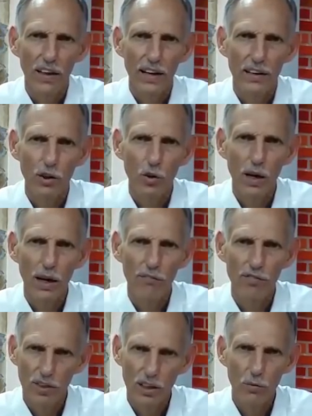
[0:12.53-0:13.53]
that you
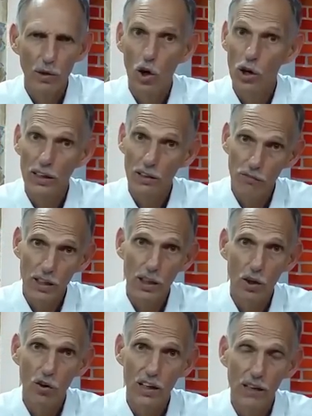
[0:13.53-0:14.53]
have sent regarding the
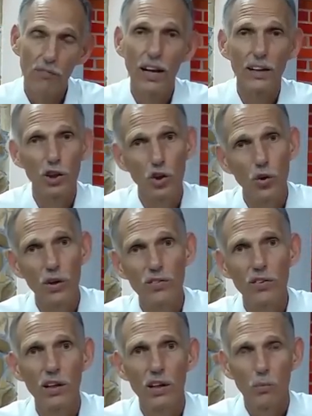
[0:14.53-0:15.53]
video, Even at the
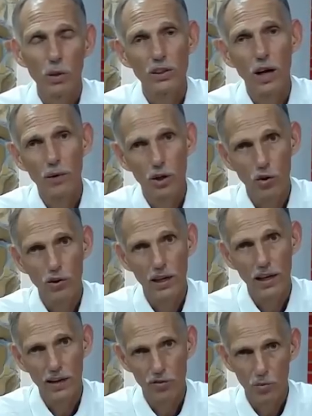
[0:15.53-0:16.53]
Doors, which I
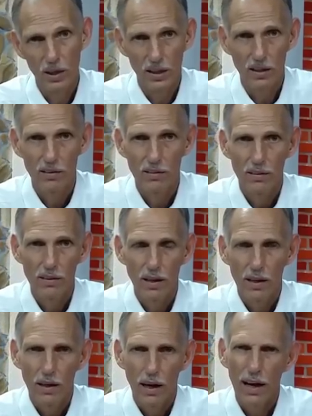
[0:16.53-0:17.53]
recorded last week.
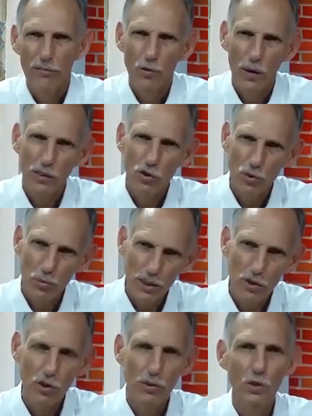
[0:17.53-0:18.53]
I've tried to
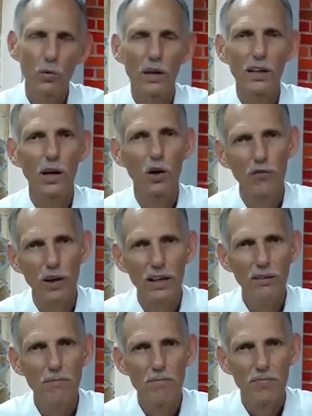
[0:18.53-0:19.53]
read through each one
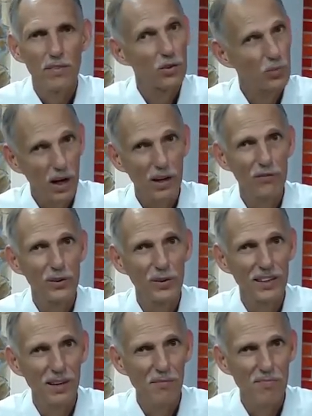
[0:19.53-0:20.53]
carefully, there's quite a
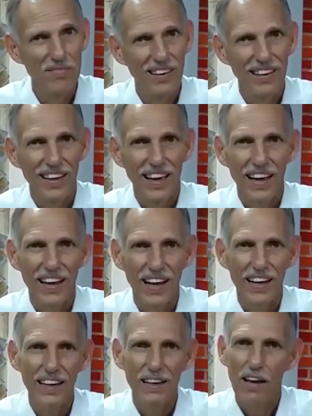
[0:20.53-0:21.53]
few of them, and
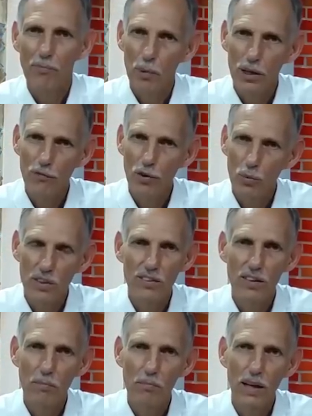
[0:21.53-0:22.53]
I have prayed for
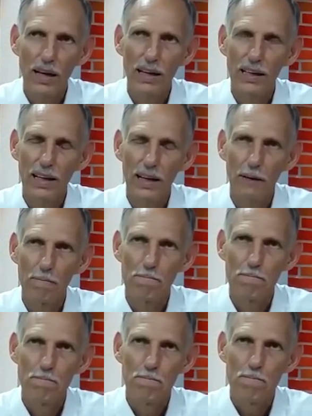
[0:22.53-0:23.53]
wisdom and
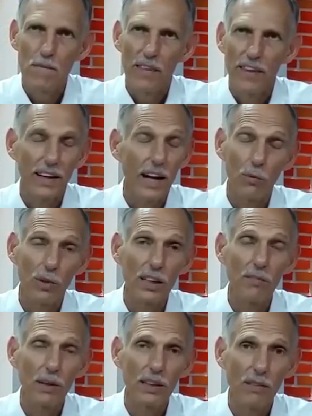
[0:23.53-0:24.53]
that God
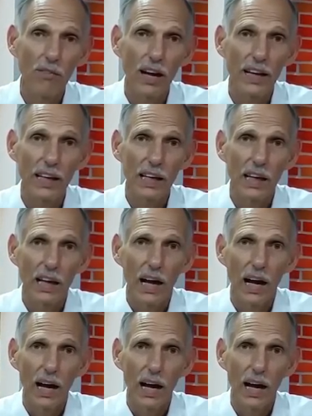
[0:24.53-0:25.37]
would give me divine